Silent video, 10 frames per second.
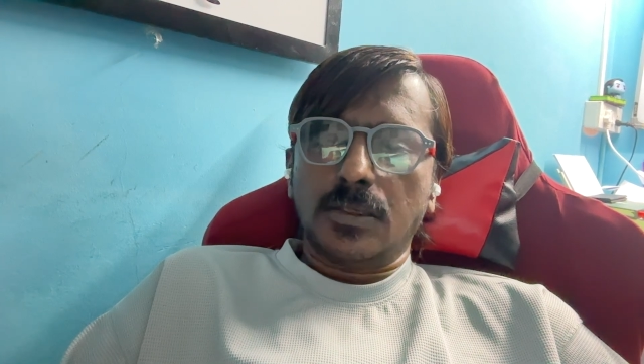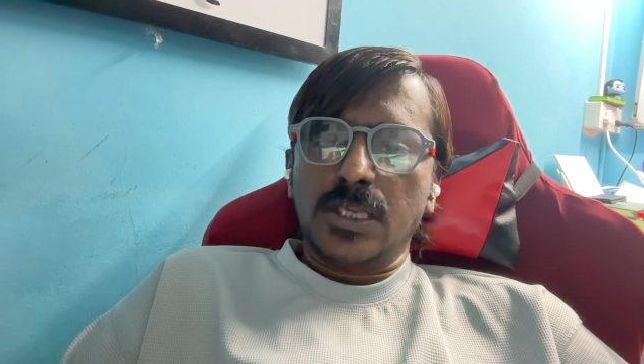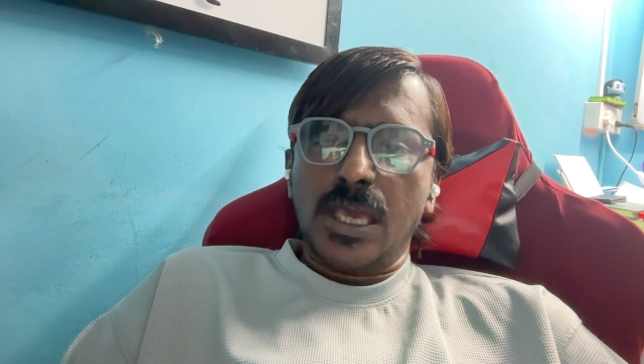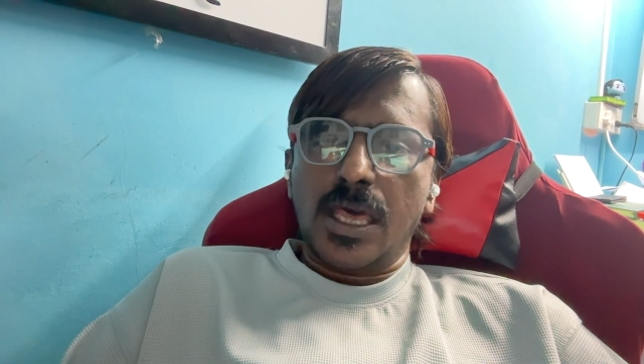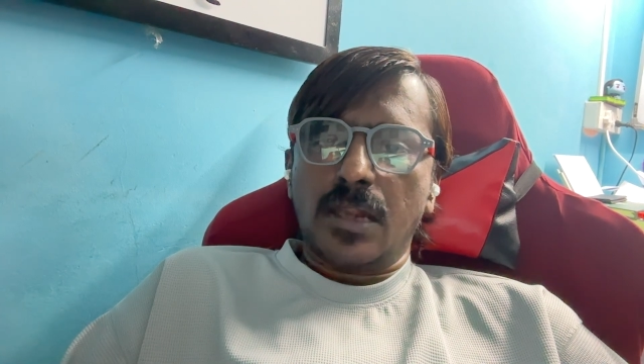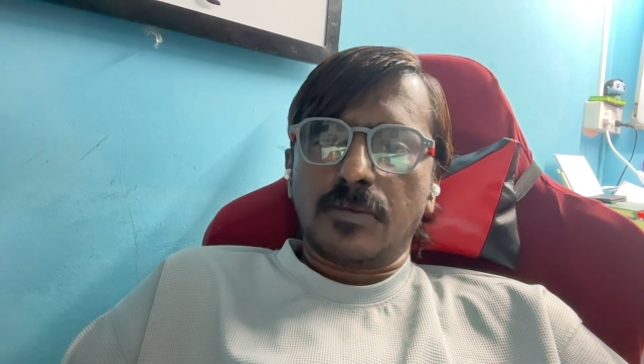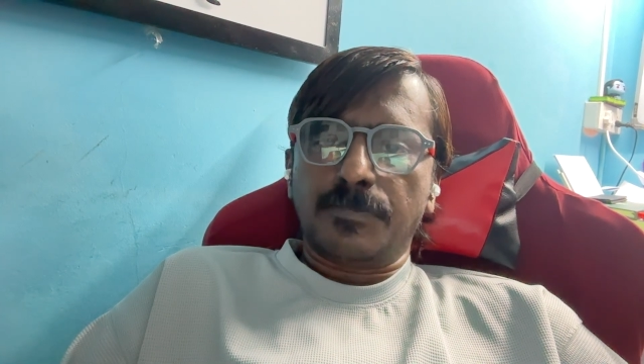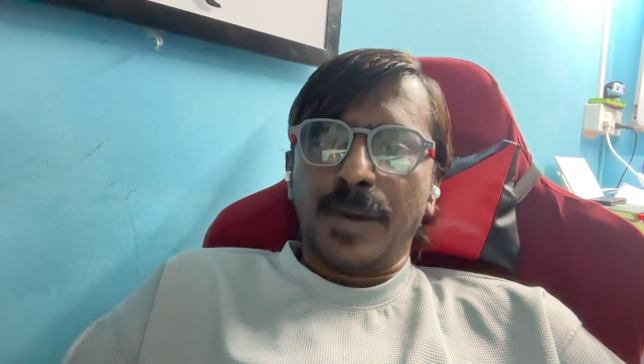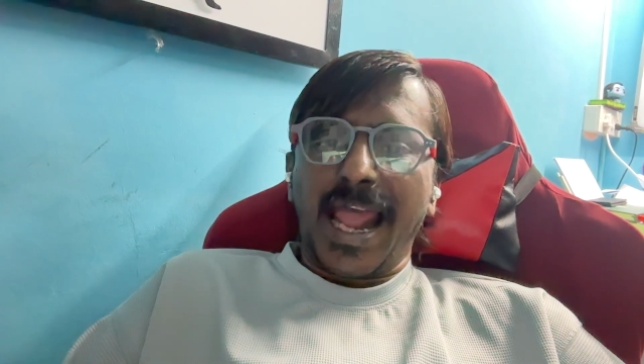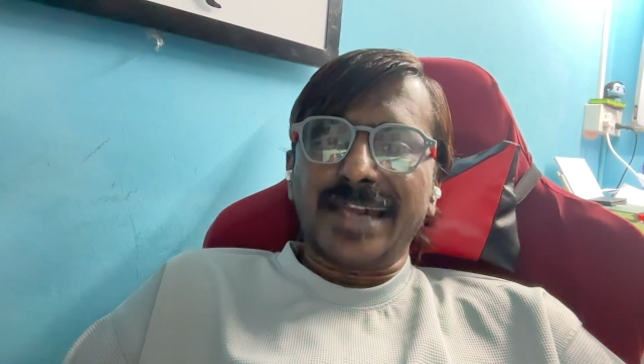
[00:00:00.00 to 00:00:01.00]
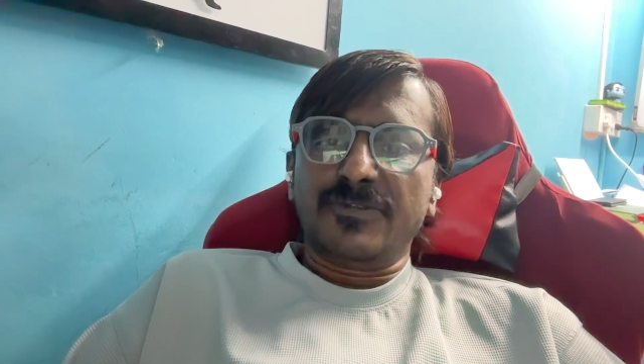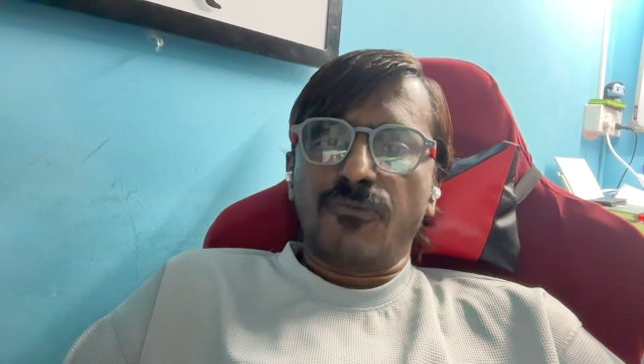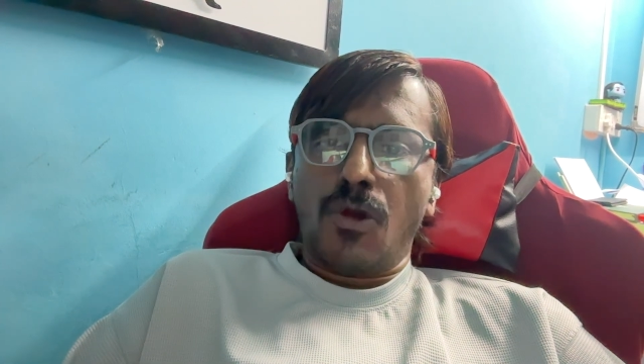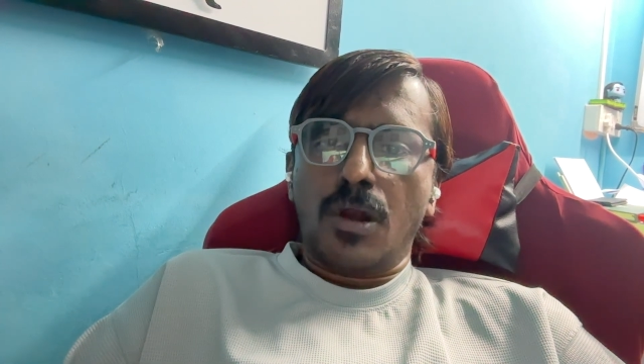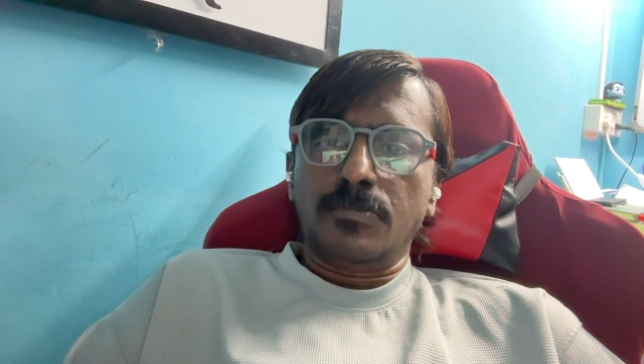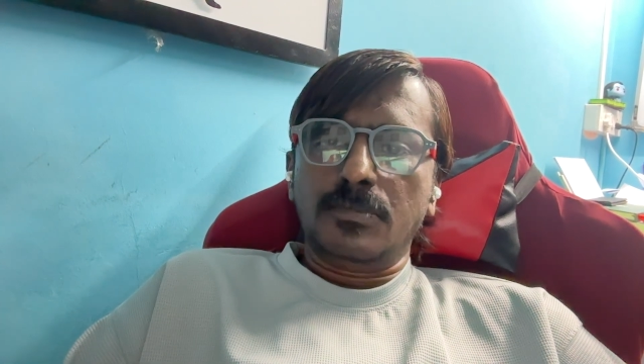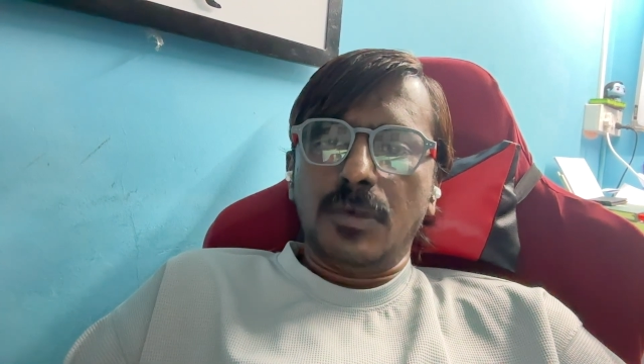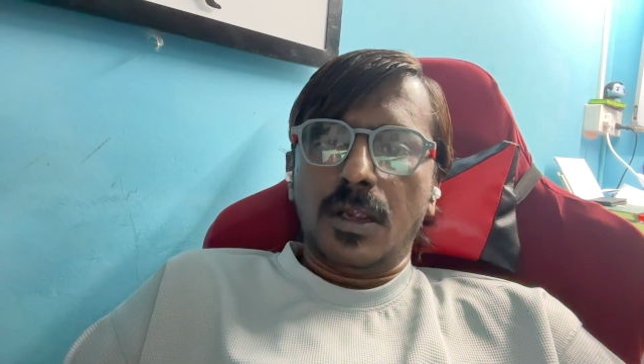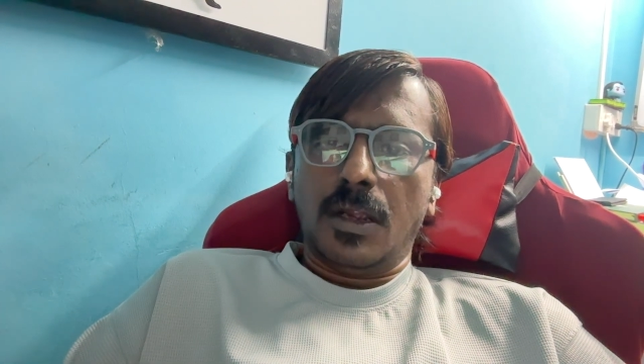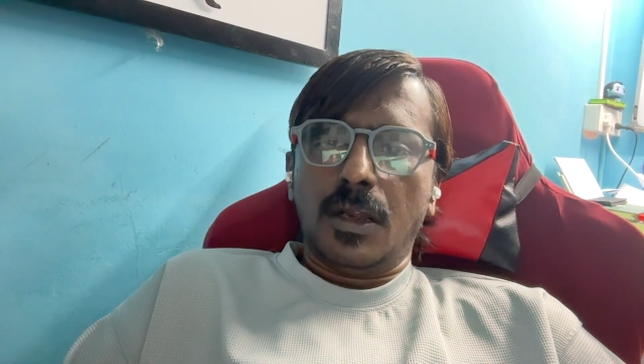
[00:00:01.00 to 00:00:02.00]
your
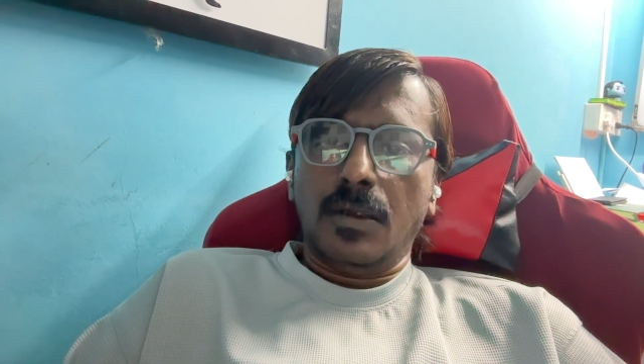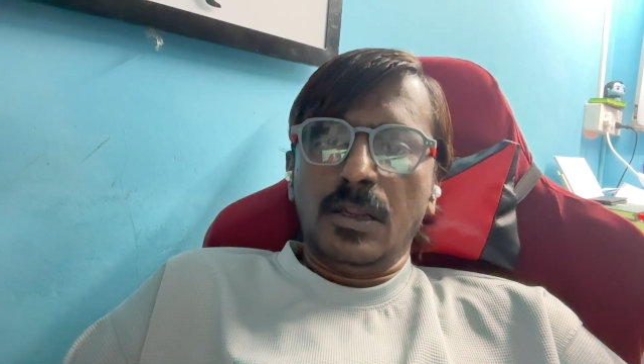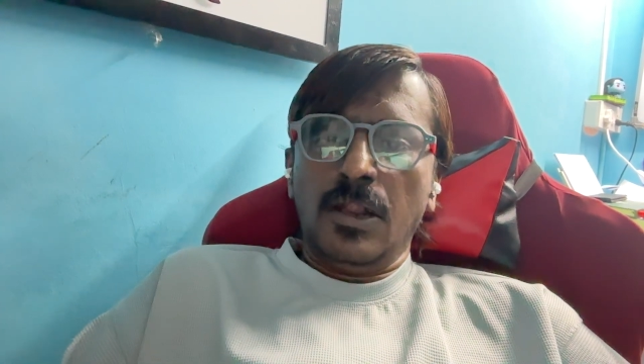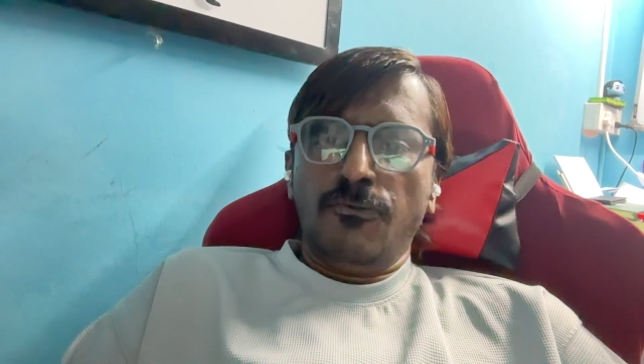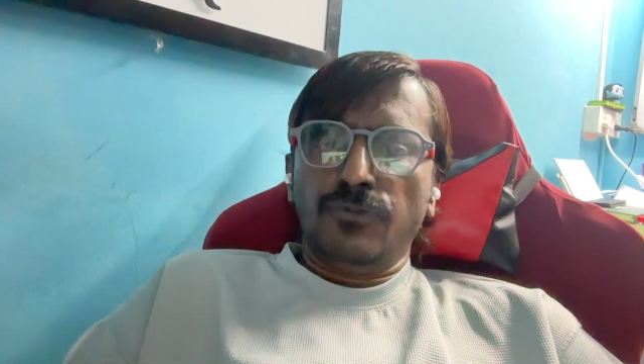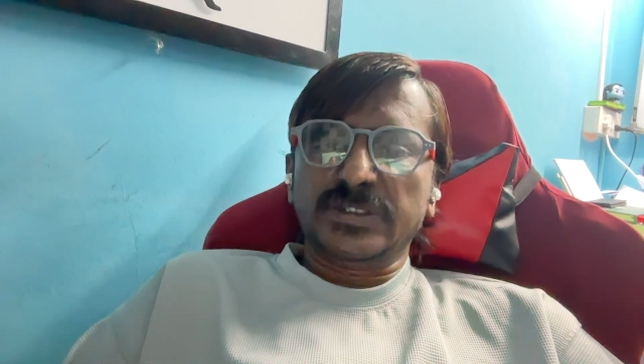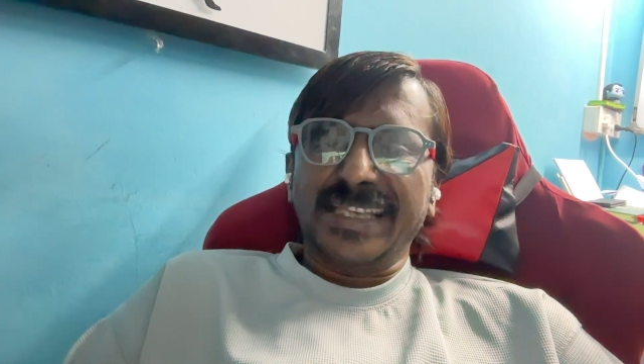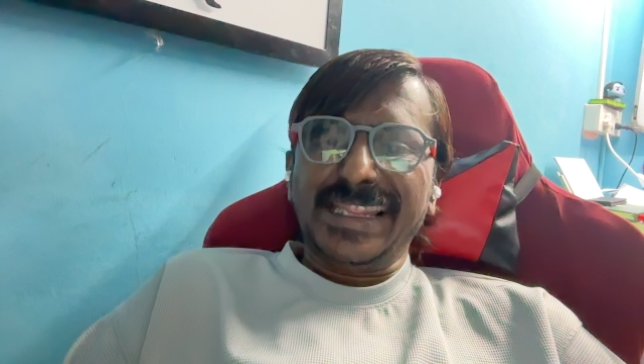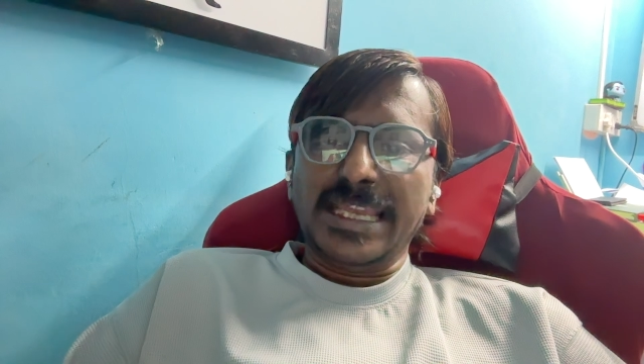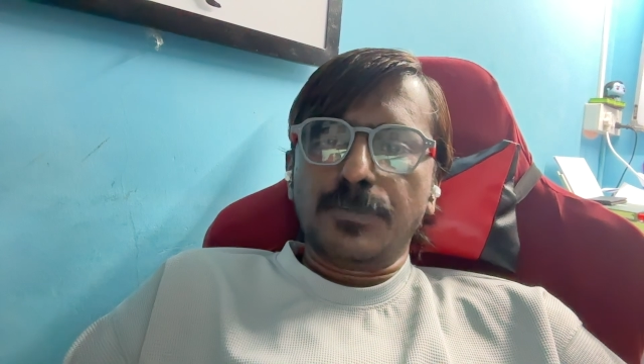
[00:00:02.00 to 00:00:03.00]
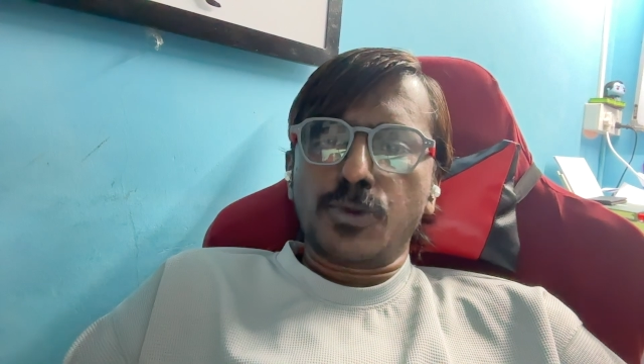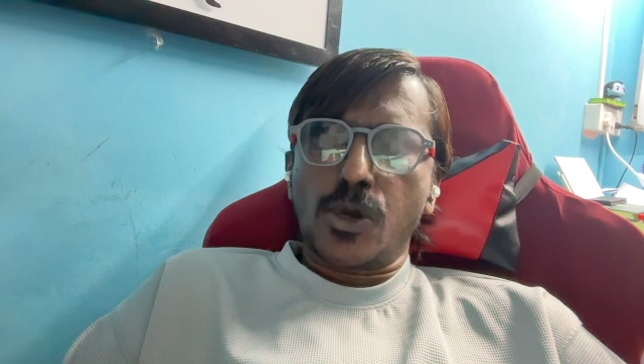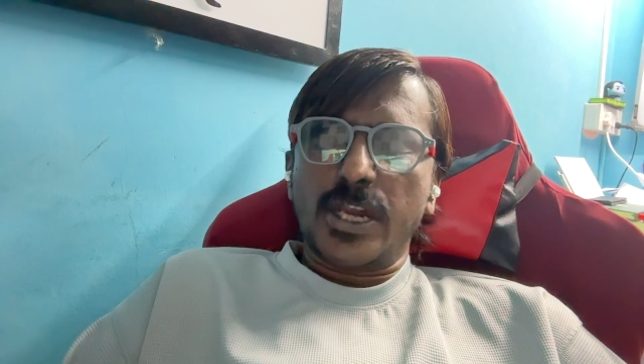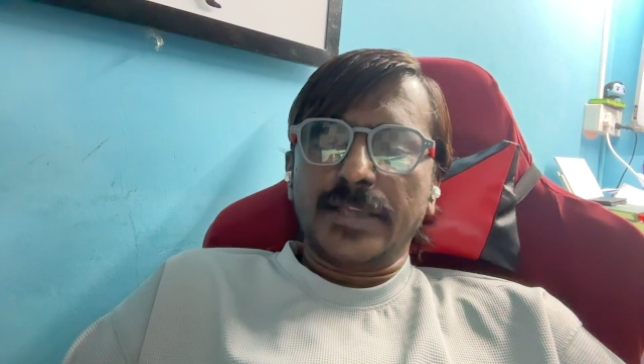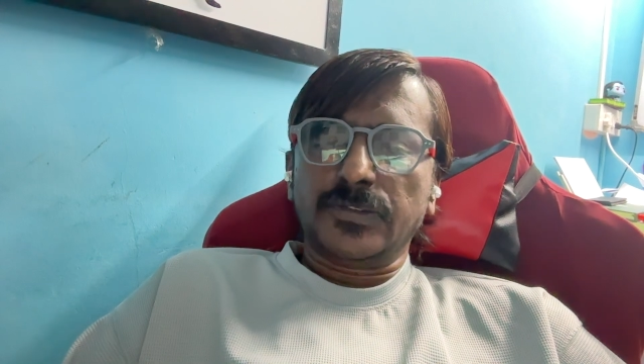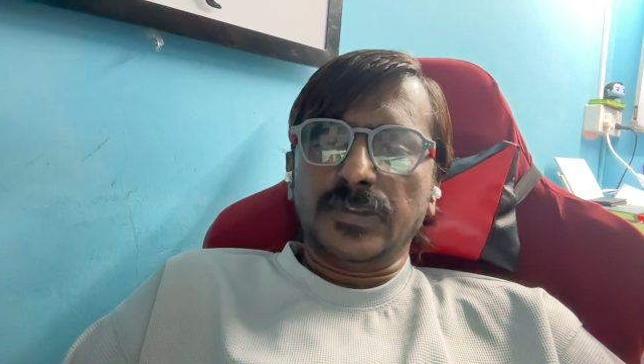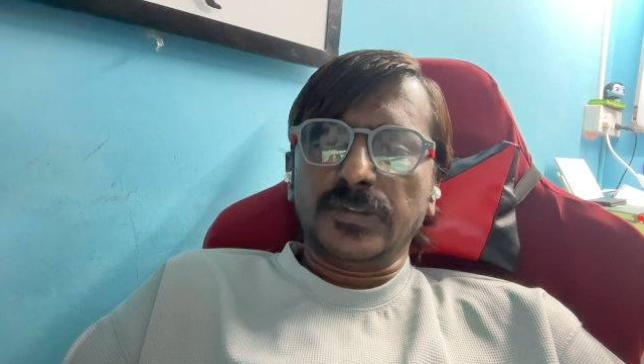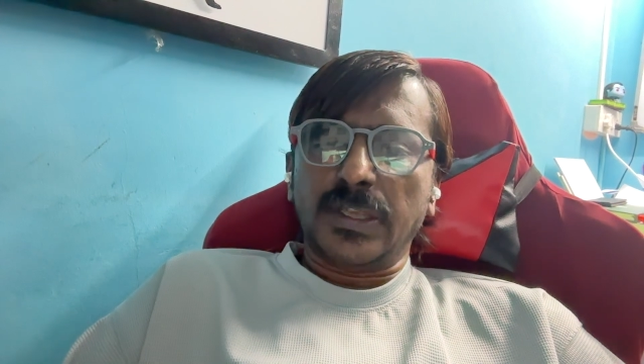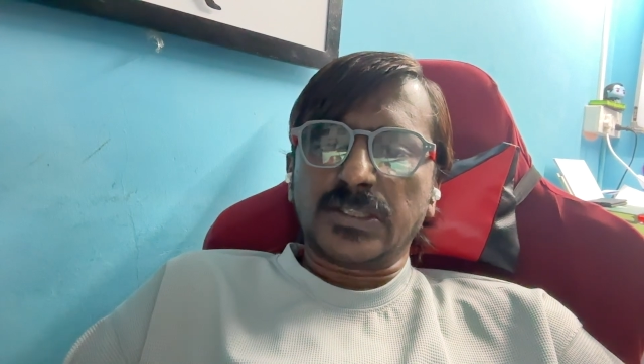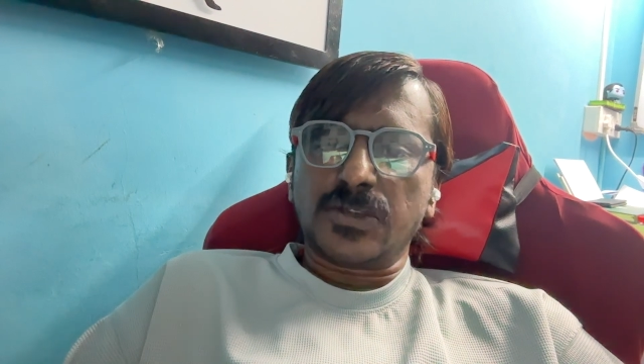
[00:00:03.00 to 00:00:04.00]
platform for selling products
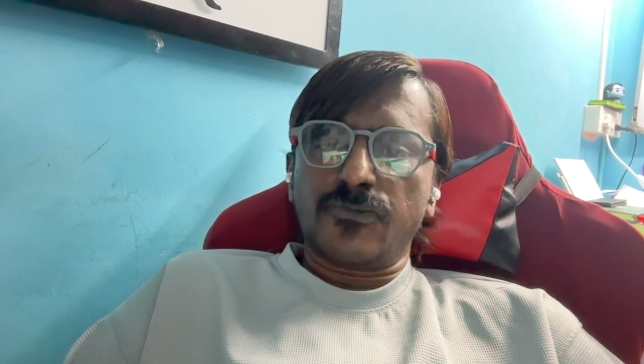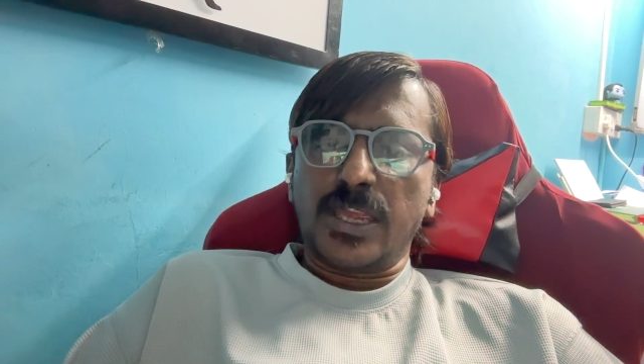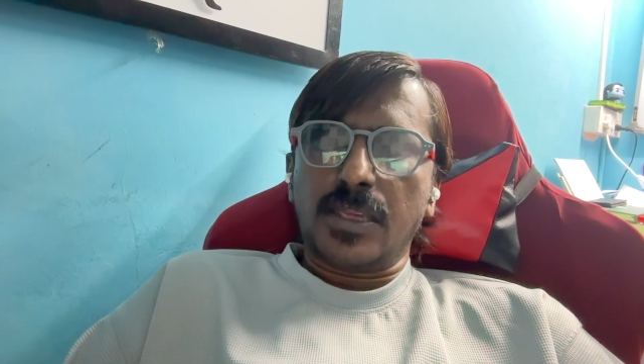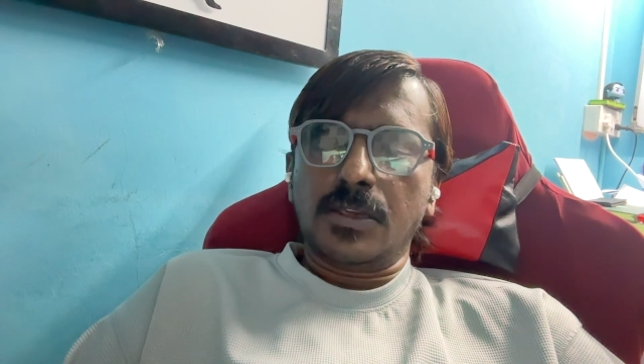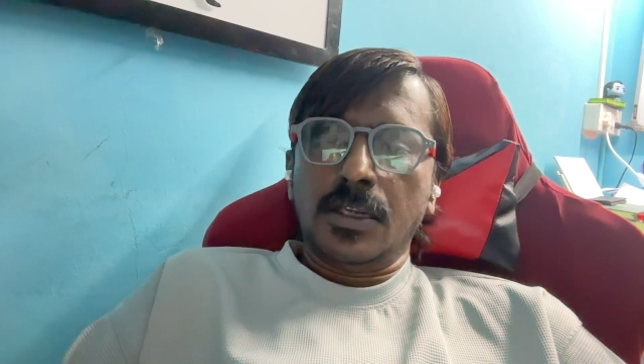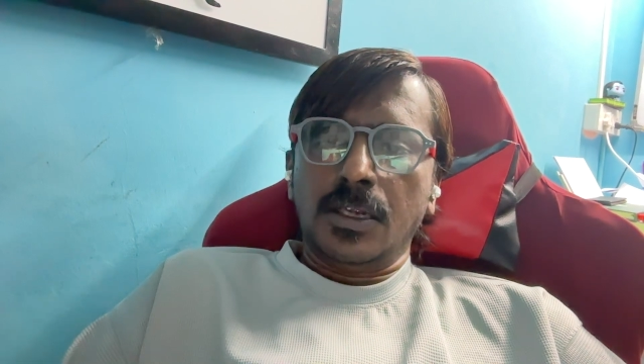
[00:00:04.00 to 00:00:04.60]
in such a way